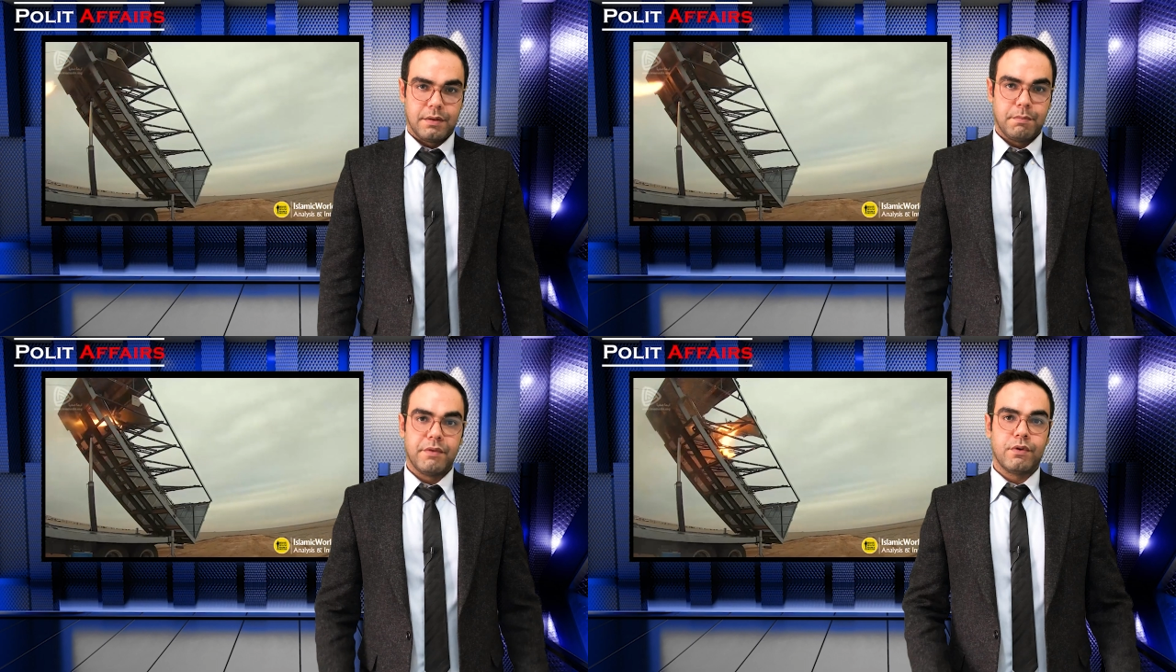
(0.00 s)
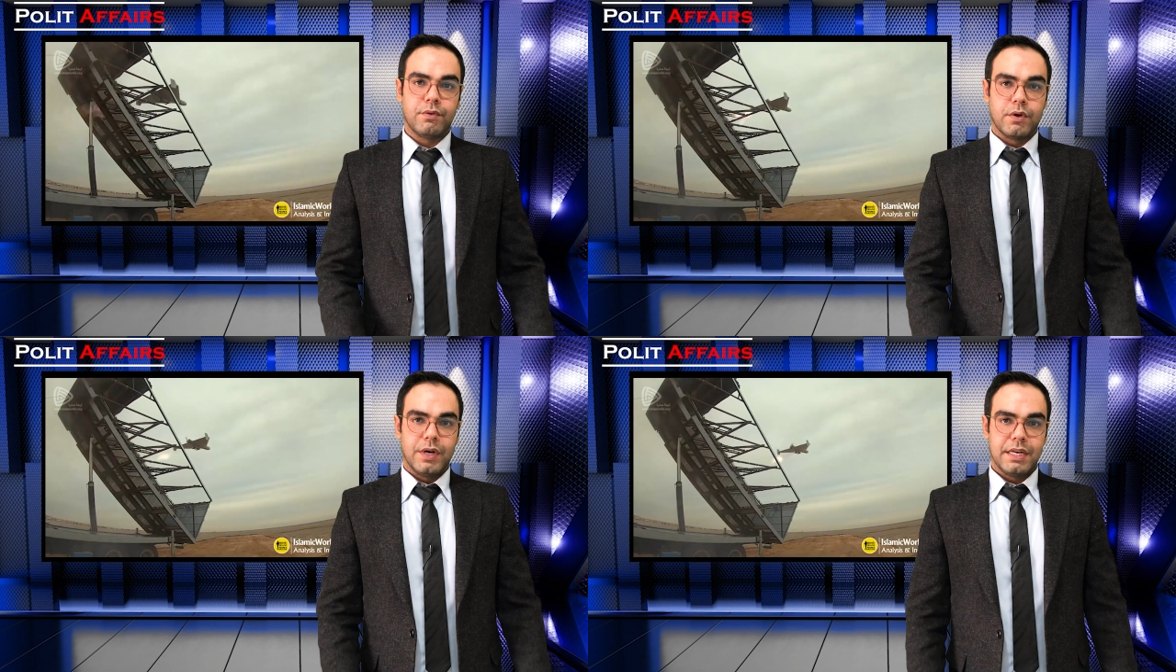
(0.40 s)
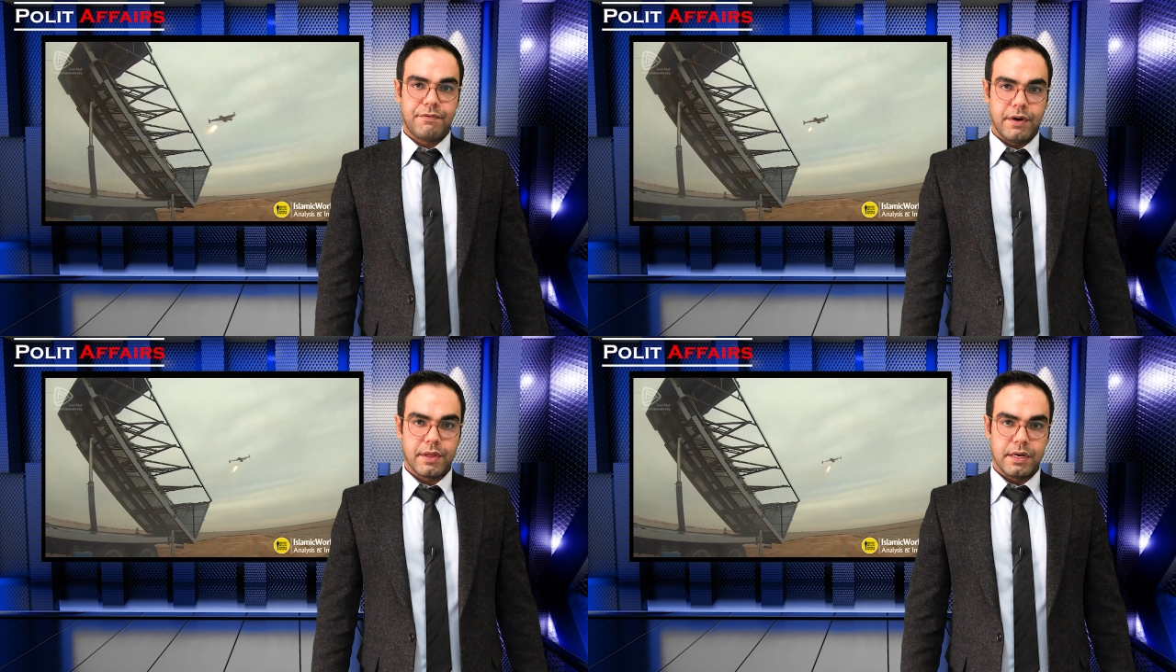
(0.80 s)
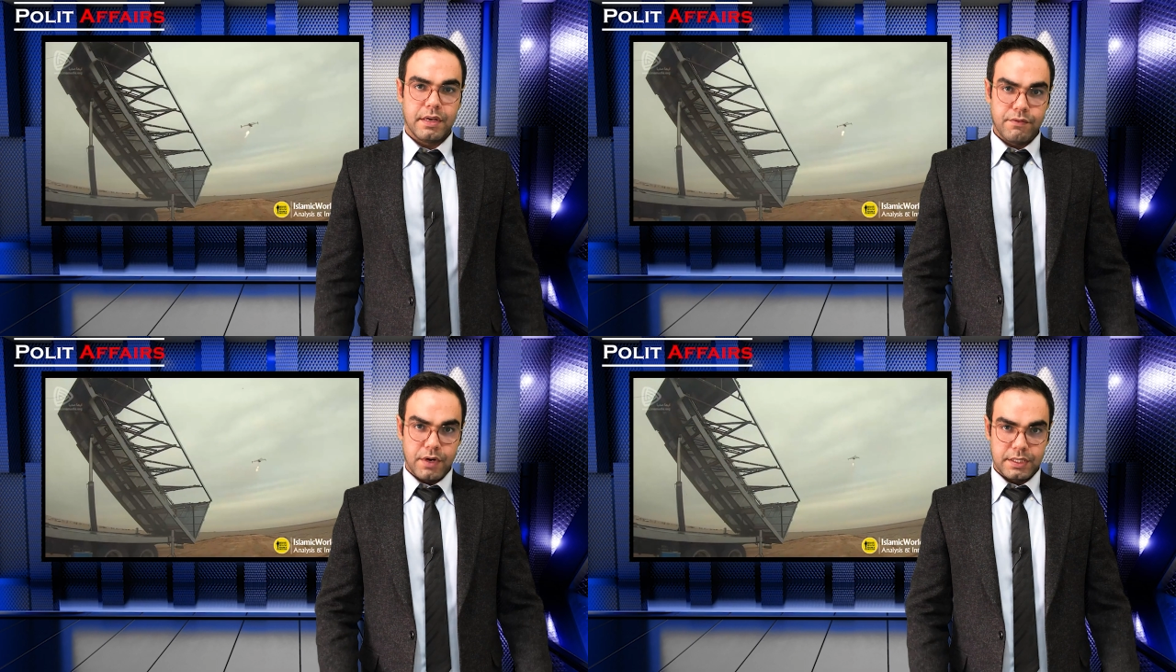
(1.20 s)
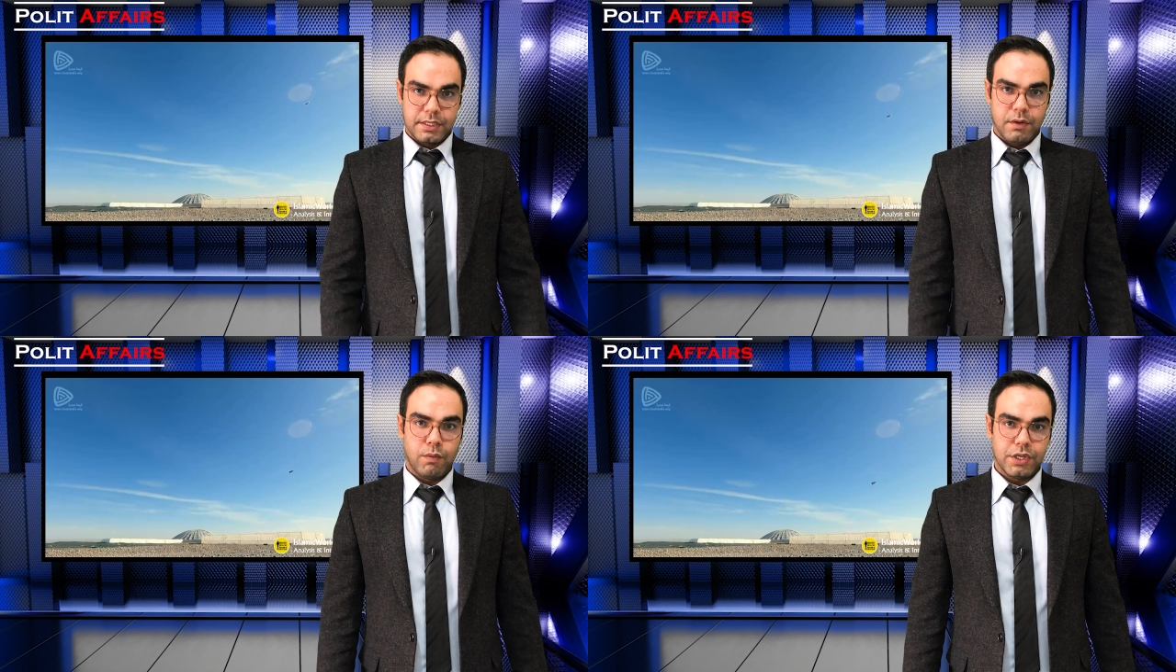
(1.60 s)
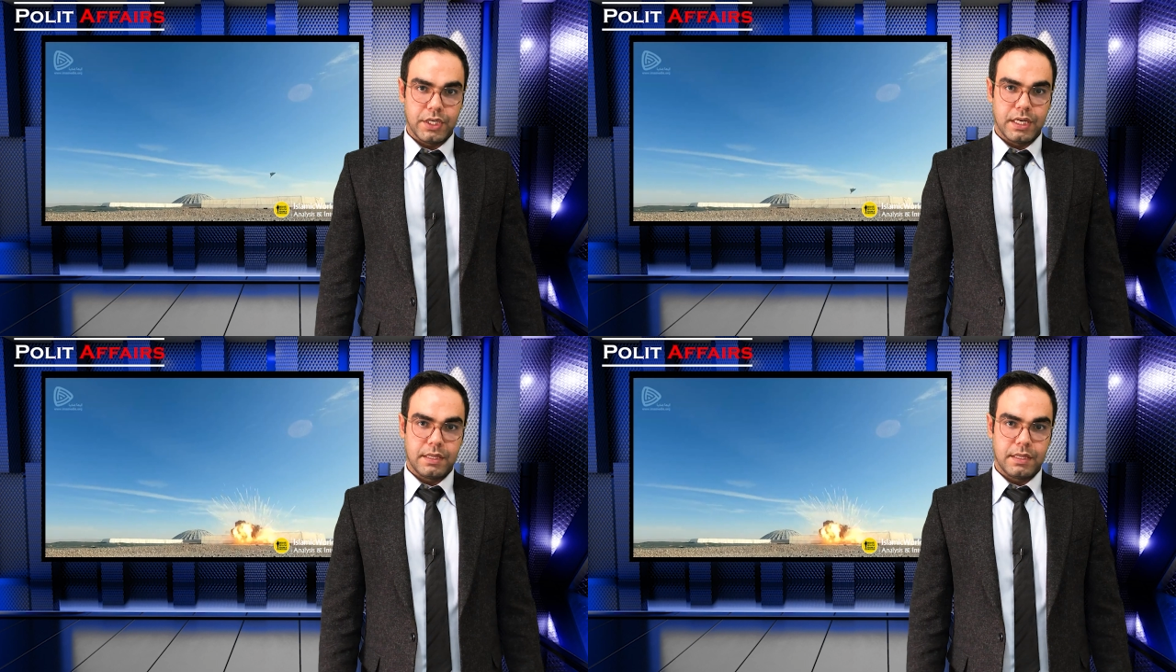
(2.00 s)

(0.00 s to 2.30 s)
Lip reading: Before we go any further, if you are still watching,